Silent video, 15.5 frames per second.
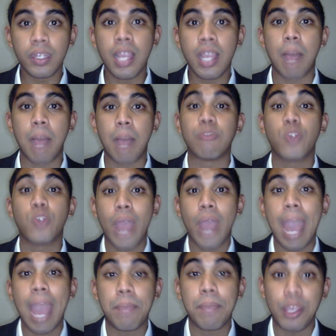I'm so
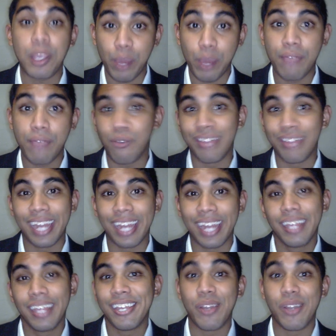happy and grateful that
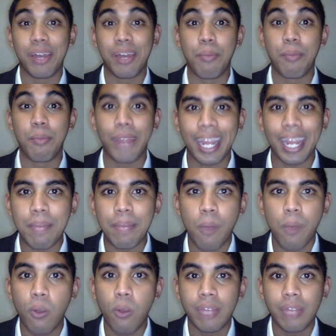I didn't break any
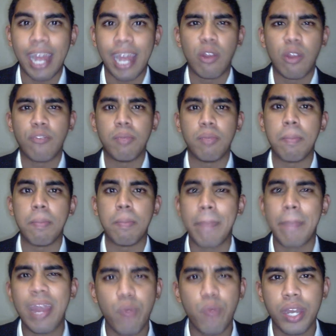bones, that I don't have to be
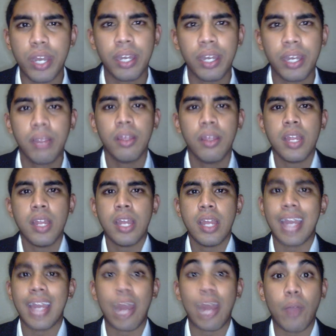bedridden,
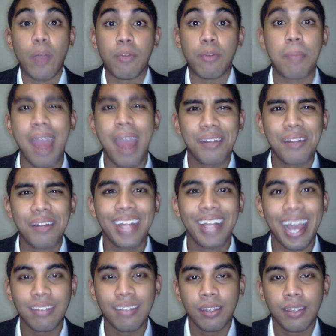that I don't have to be
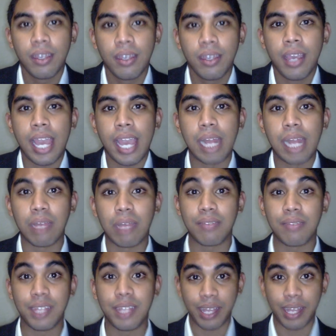paralyzed, and I
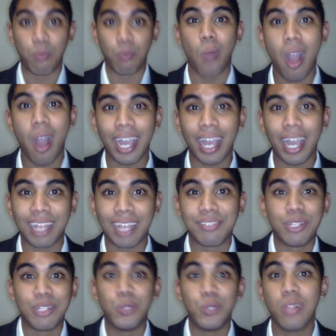still can walk, I can
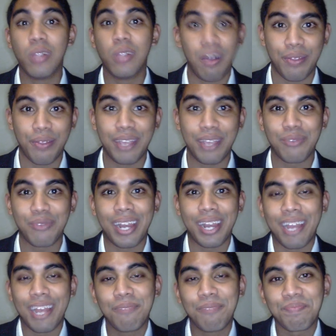still do a lot of things right
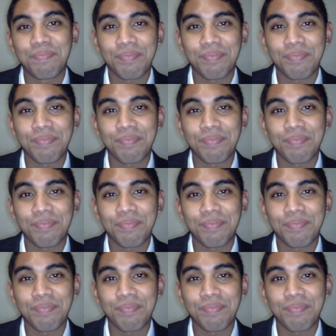now.